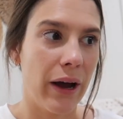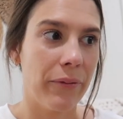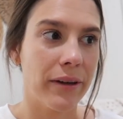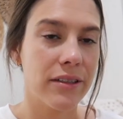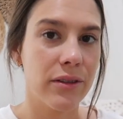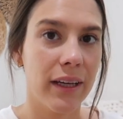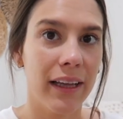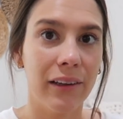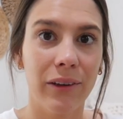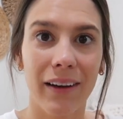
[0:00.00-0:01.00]
I want to
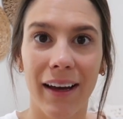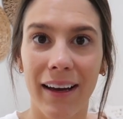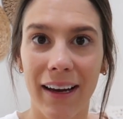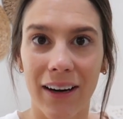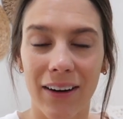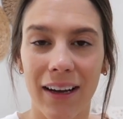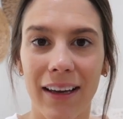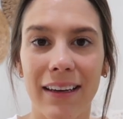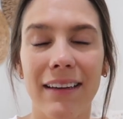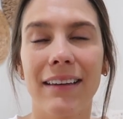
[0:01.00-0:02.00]
get Luca a
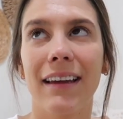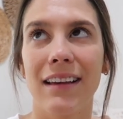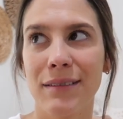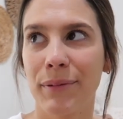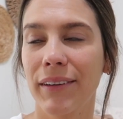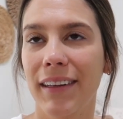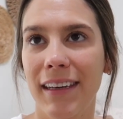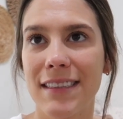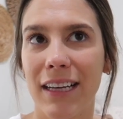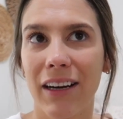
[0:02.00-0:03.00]
haircut. He desperately
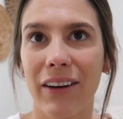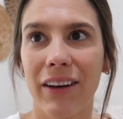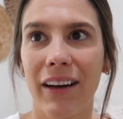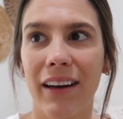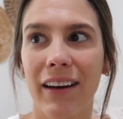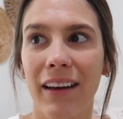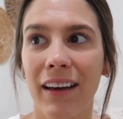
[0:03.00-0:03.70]
needs a haircut.